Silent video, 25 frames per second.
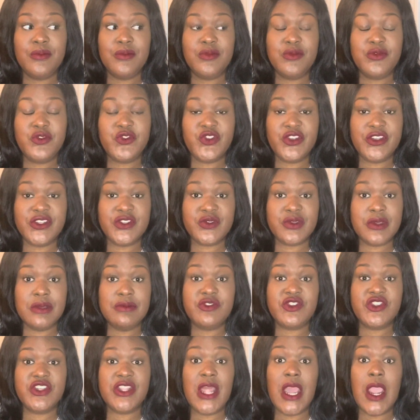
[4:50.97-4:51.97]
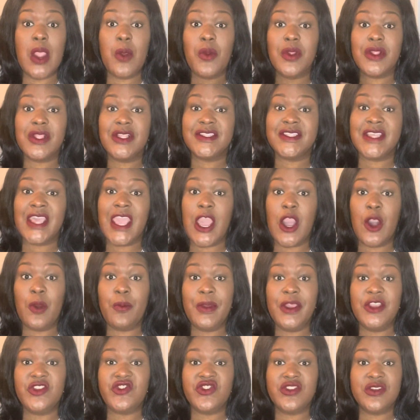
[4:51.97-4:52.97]
transcription, I worked as an
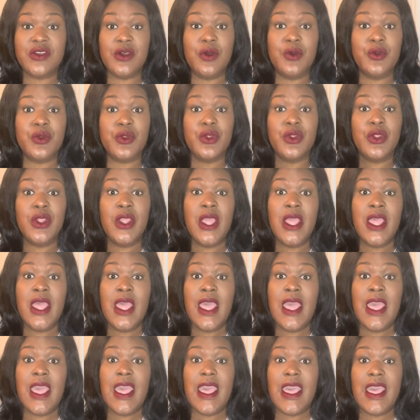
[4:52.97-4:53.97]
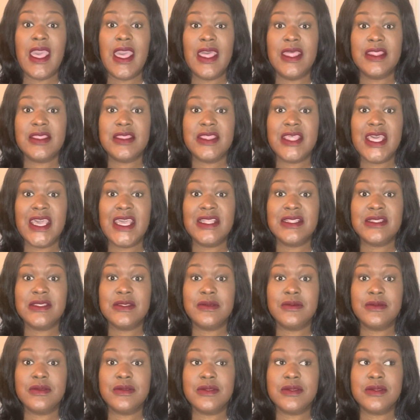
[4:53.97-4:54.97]
outpatient coder. At that
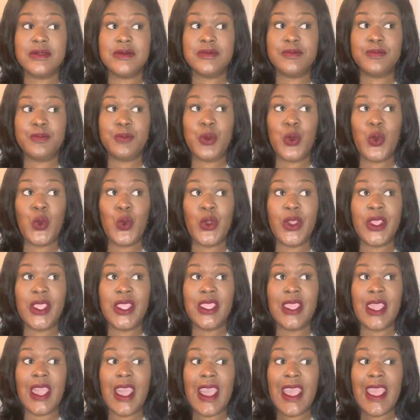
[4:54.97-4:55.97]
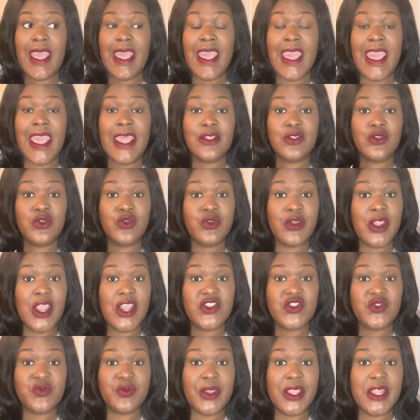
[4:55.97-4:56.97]
point, I hadn't
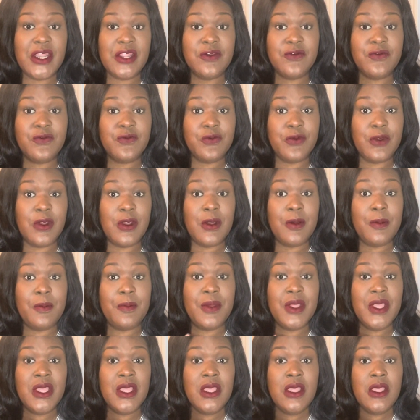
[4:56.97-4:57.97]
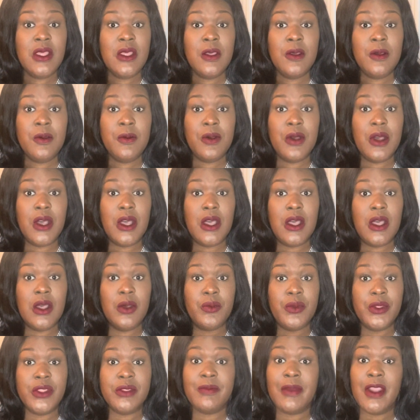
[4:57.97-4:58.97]
graduated from
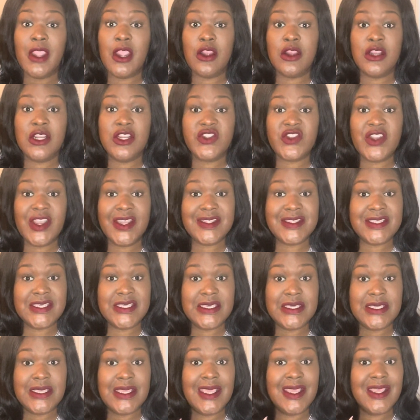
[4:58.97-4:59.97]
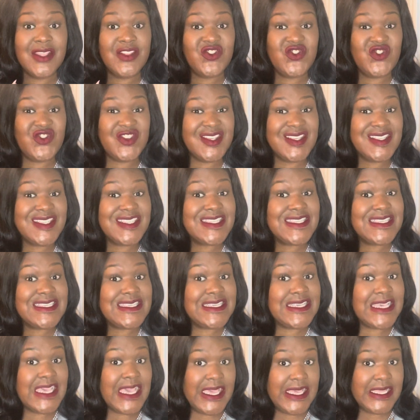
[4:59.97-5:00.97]
with my RHIT just
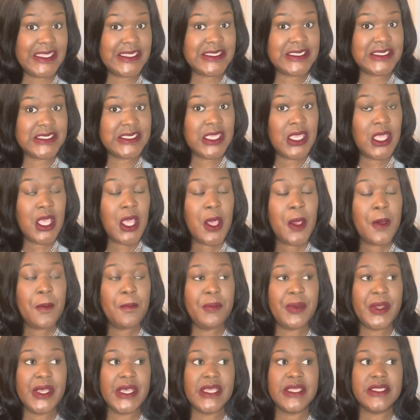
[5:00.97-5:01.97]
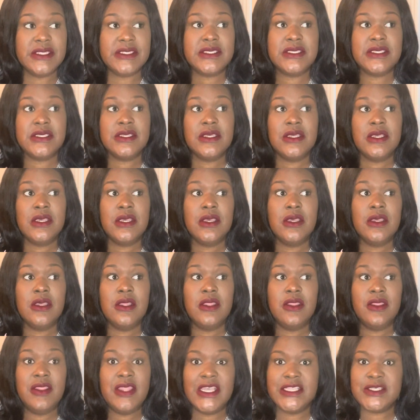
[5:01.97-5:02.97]
yet, but
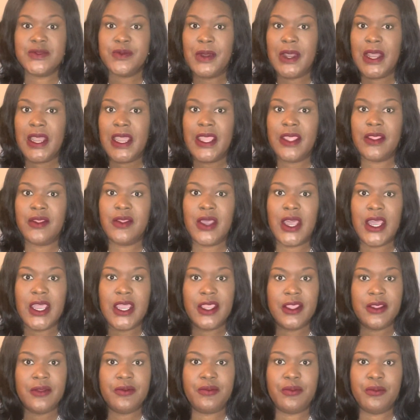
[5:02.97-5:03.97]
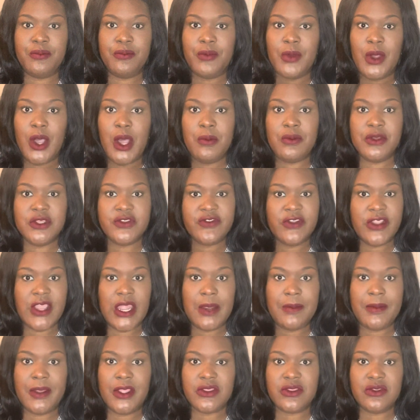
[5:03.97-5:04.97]
that's why I almost forgot
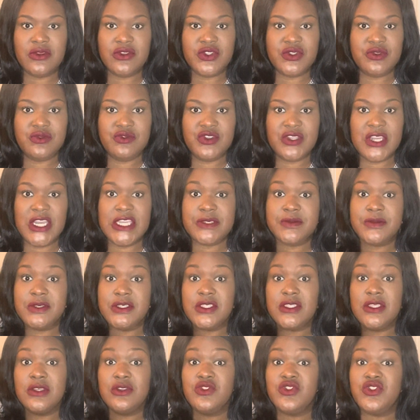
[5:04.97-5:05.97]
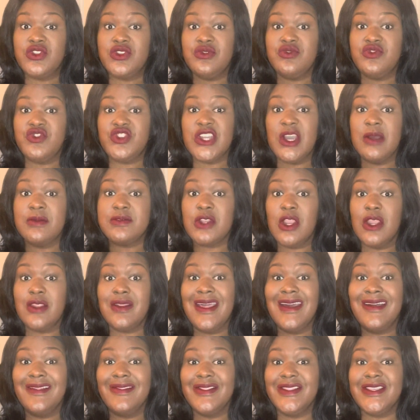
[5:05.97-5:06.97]
about those 2 jobs, because those 2 jobs are
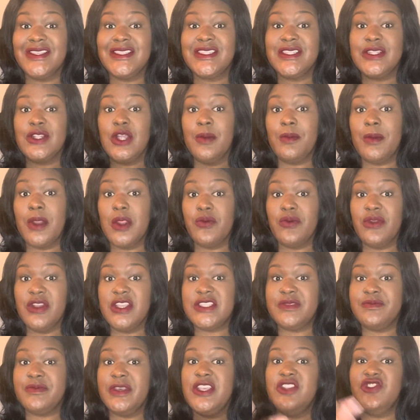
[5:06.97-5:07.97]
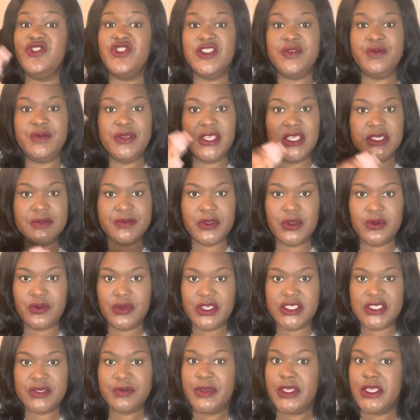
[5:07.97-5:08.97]
not listed on my resume just because my
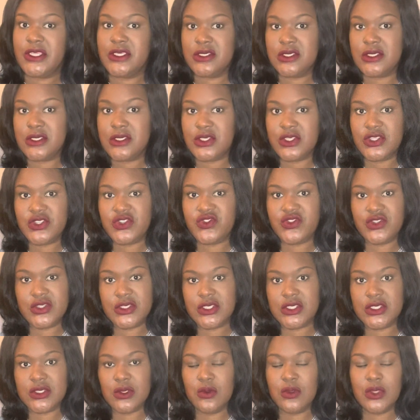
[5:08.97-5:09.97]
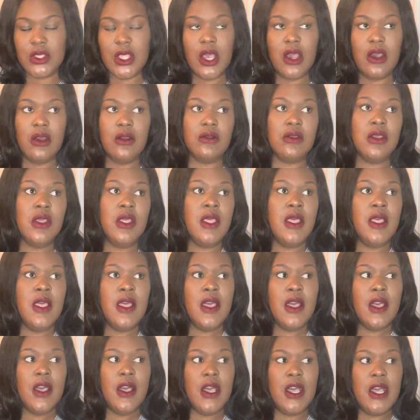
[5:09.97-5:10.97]
resume is just so long.
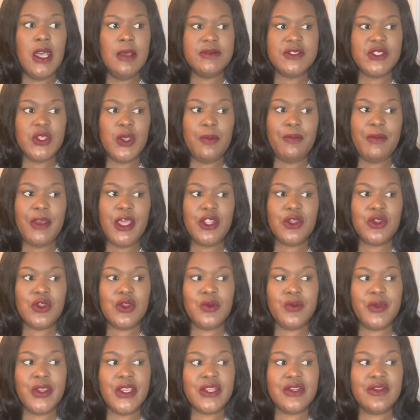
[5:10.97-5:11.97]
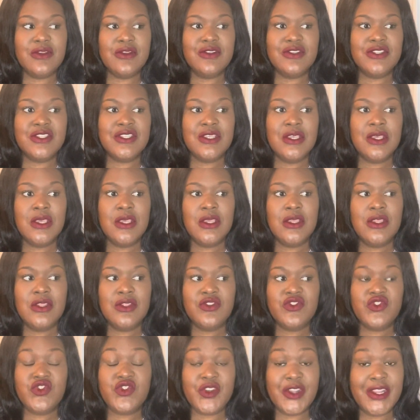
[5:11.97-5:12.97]
So medical records,
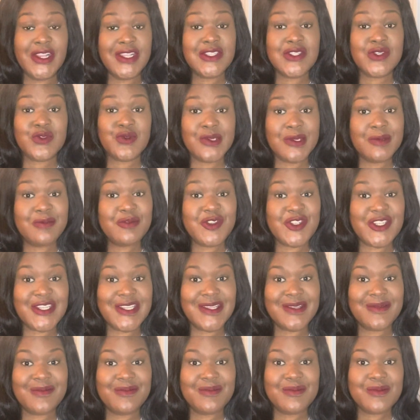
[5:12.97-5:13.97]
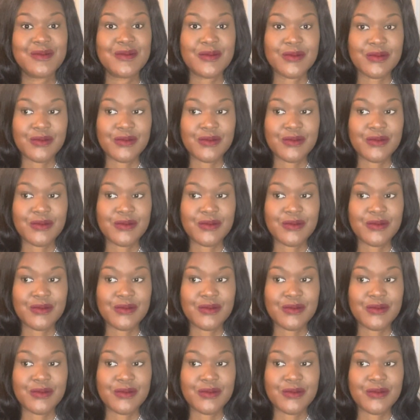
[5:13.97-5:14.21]
transcription,